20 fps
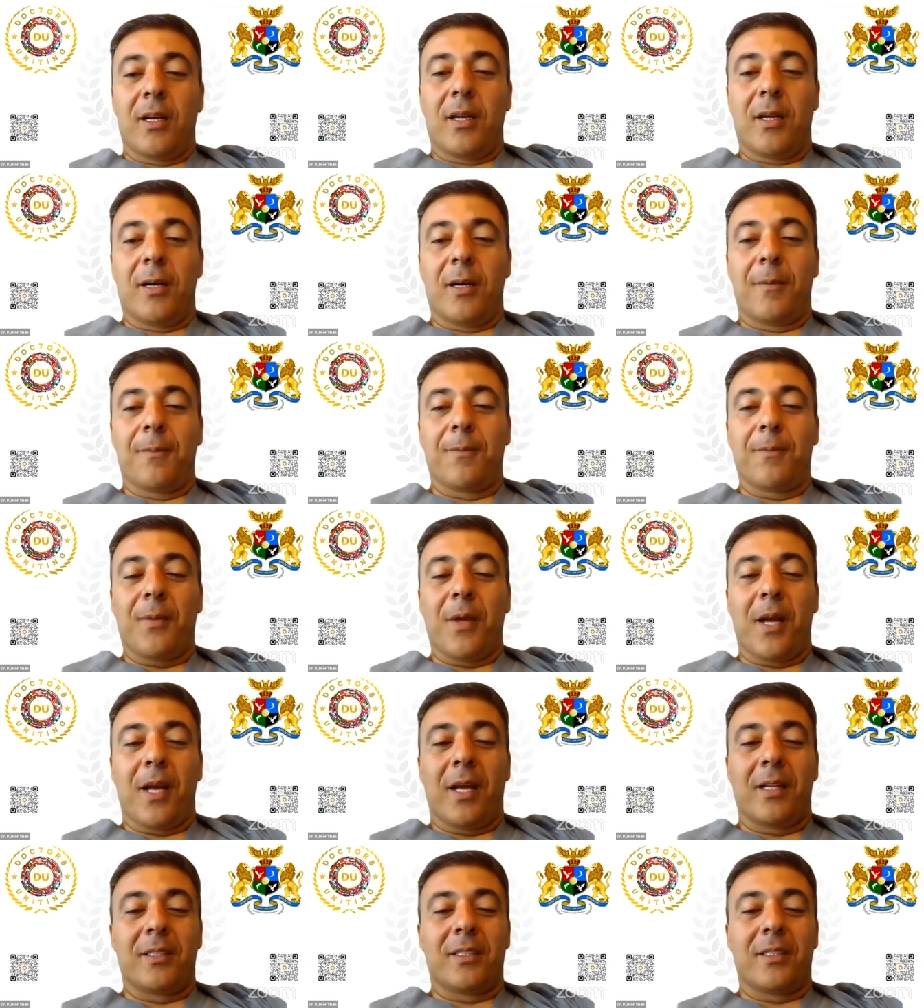Um,
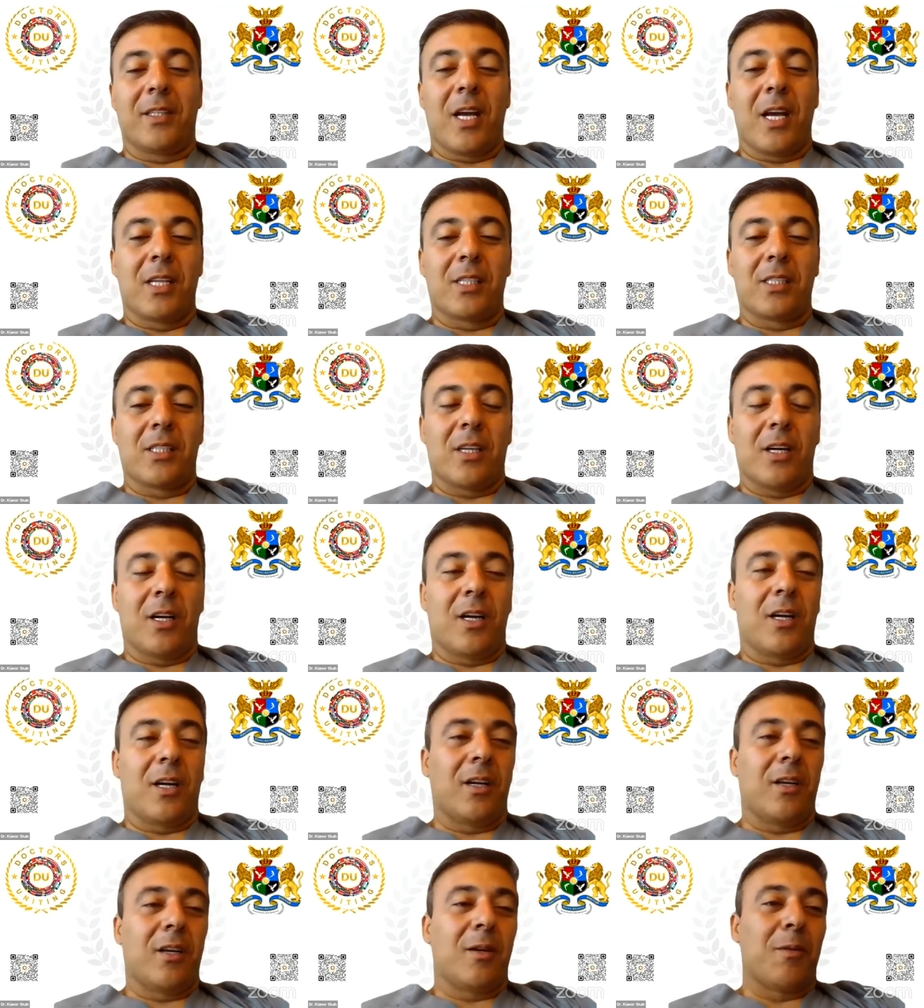and he has
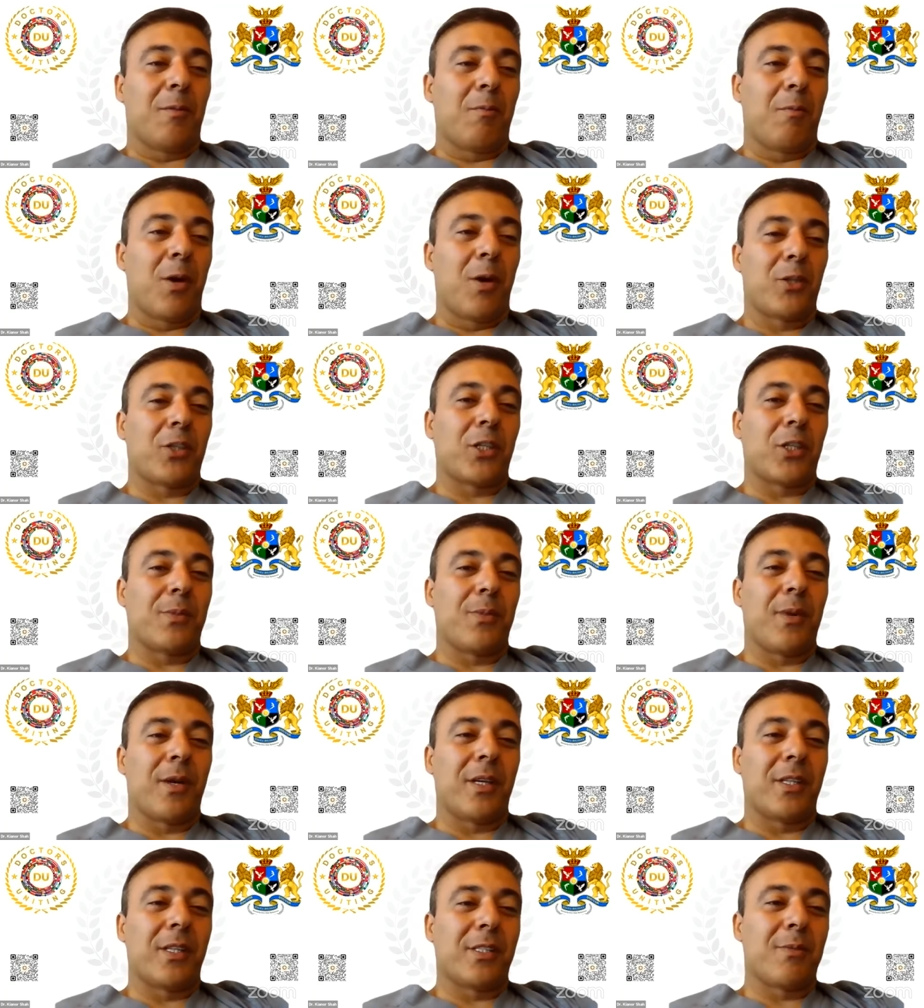uh, much
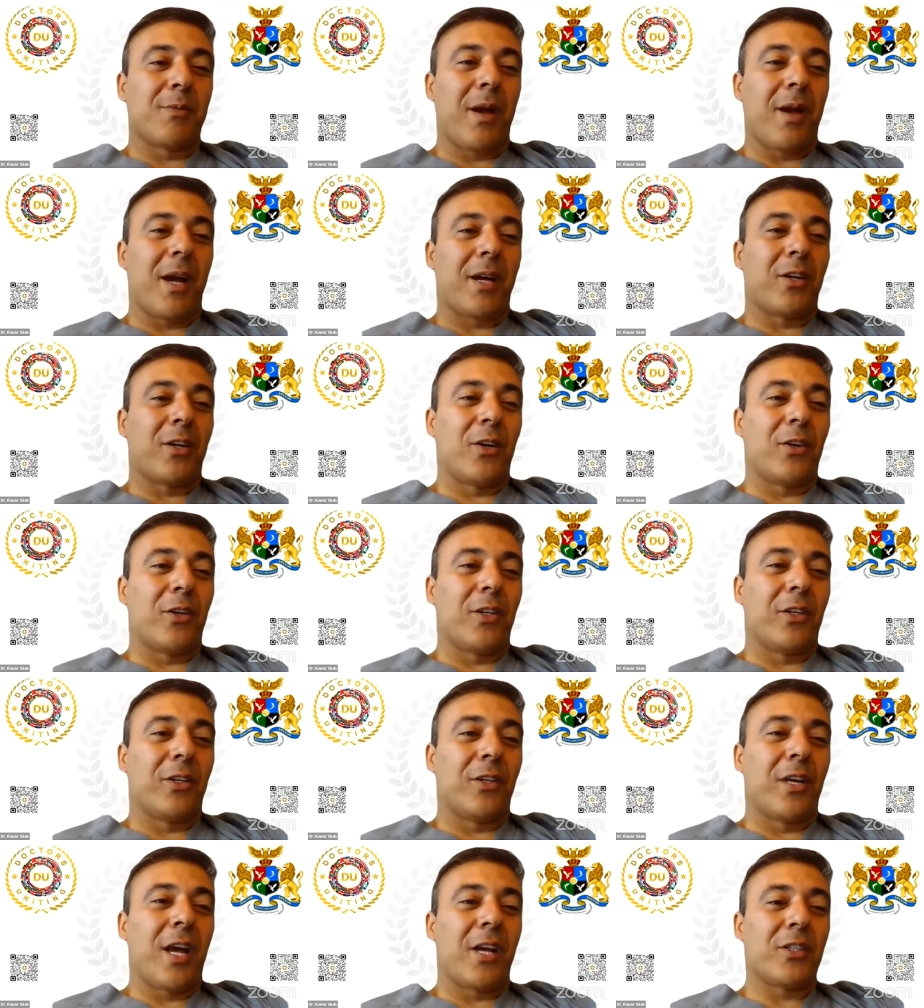experience and background in
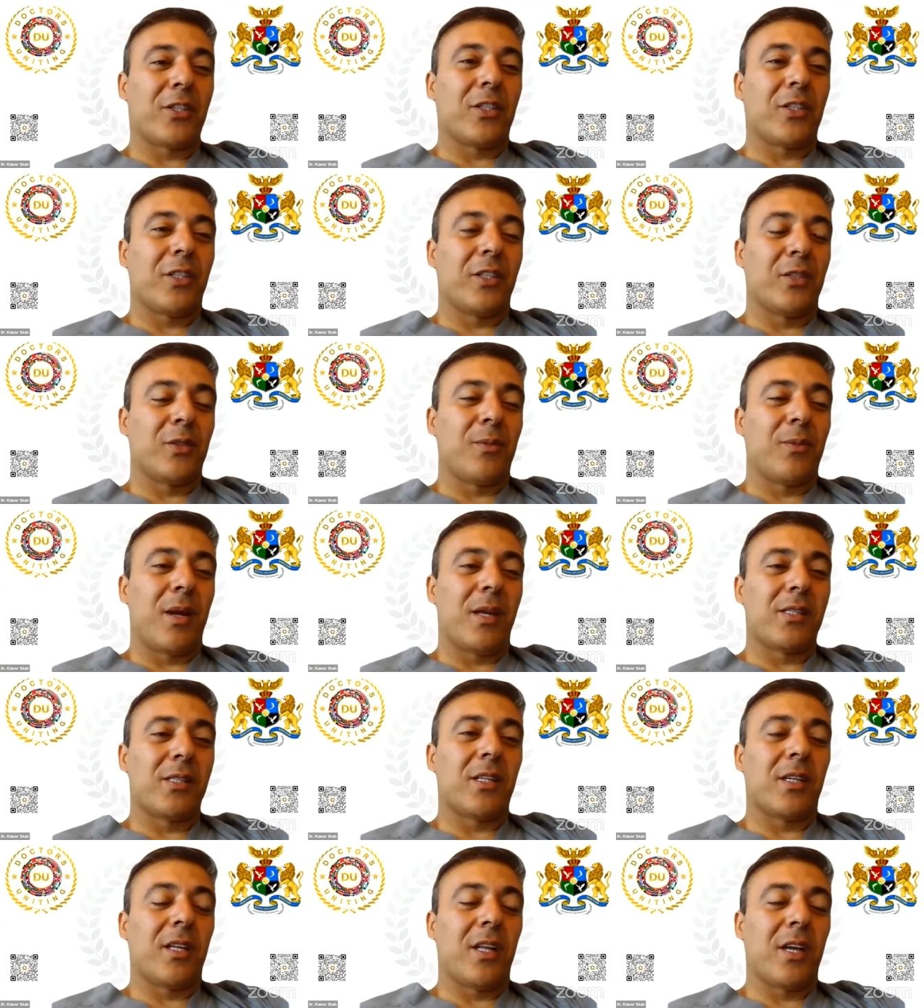international and
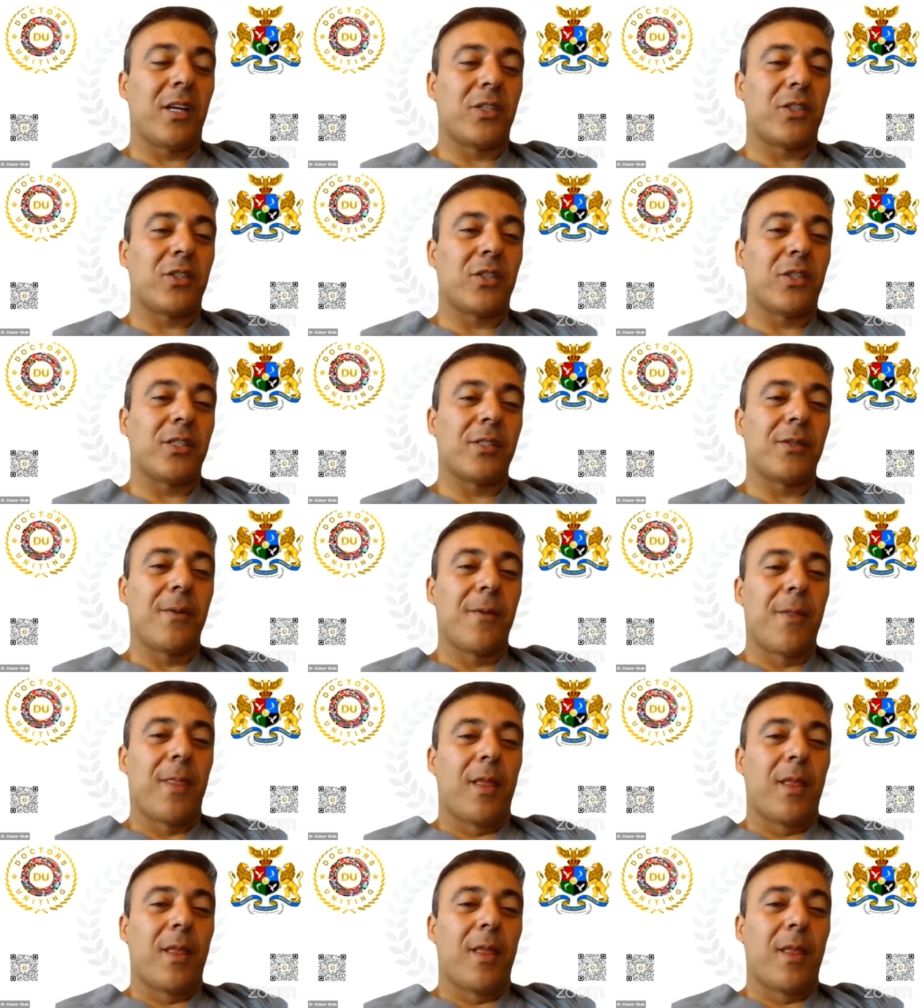domestic lectures.